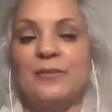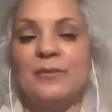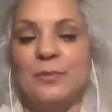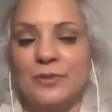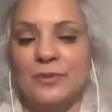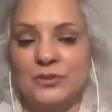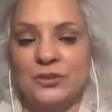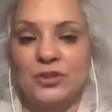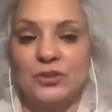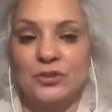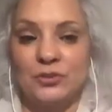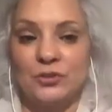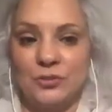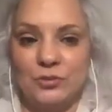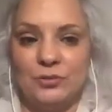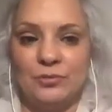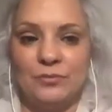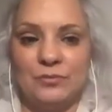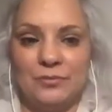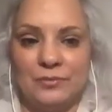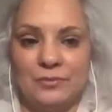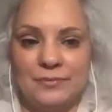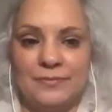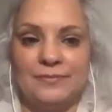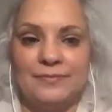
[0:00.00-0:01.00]
You're afraid of the
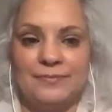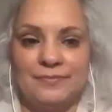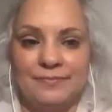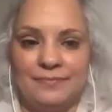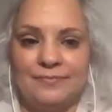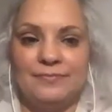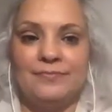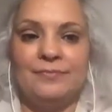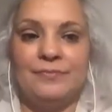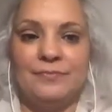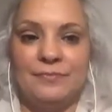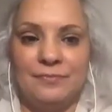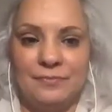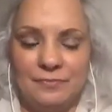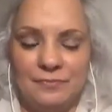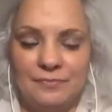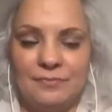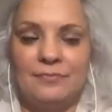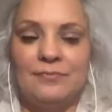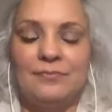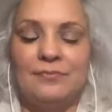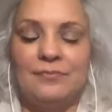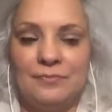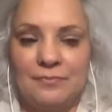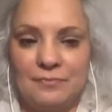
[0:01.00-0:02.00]
government taking over? Are you
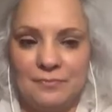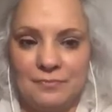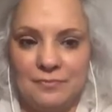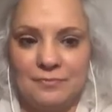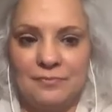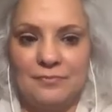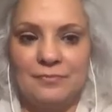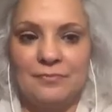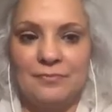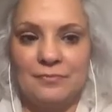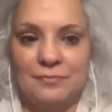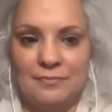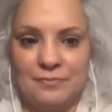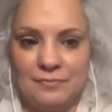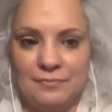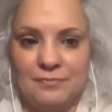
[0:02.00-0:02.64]
afraid of loss of money?